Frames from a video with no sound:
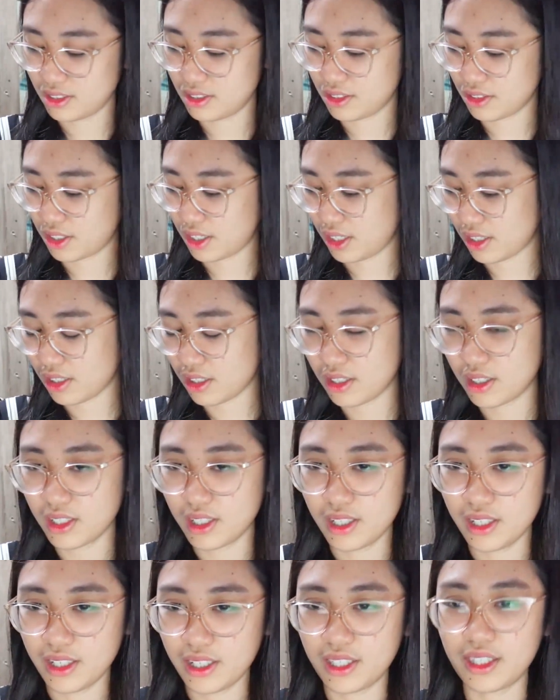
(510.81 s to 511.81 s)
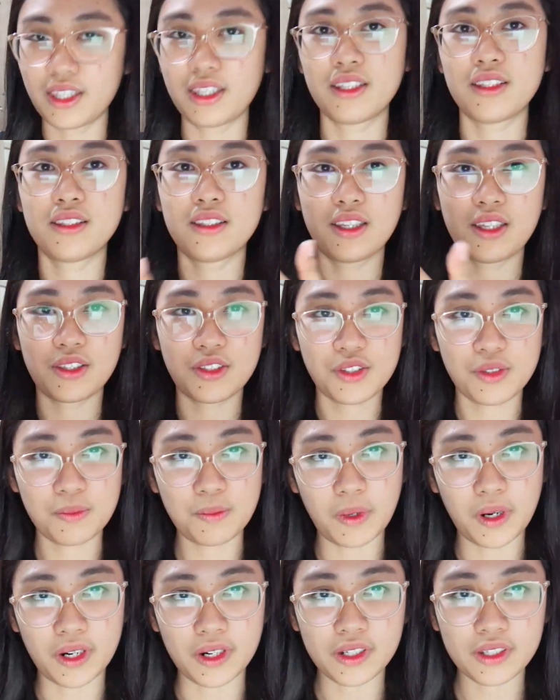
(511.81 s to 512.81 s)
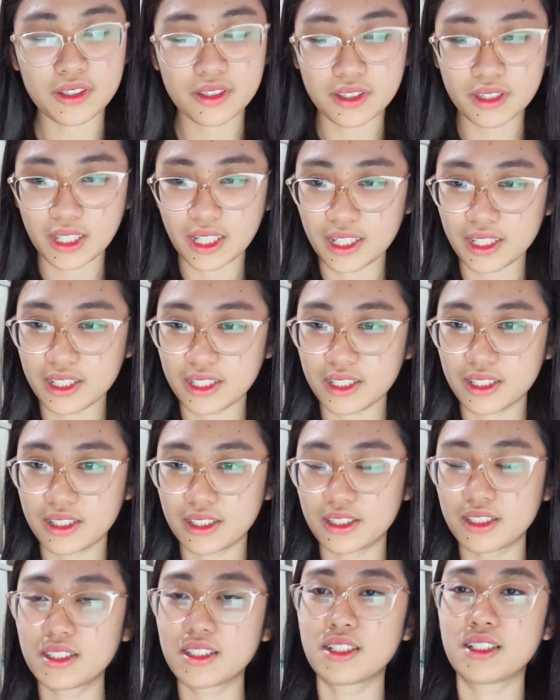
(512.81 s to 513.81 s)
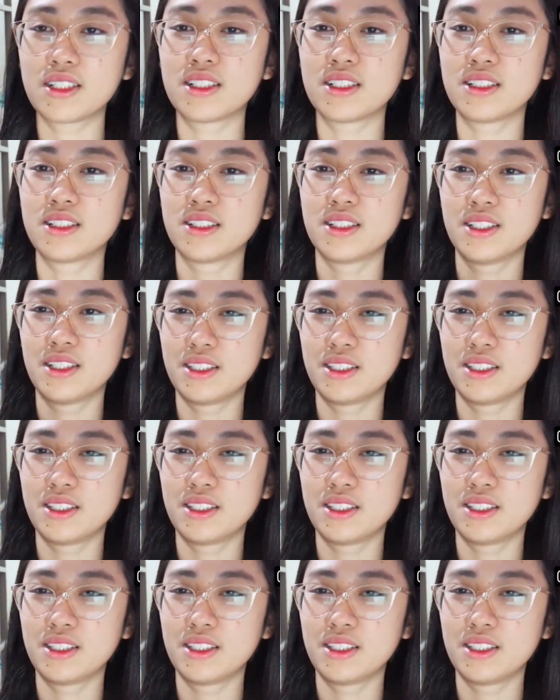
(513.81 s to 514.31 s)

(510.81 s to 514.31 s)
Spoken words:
okay, and then it sparked like the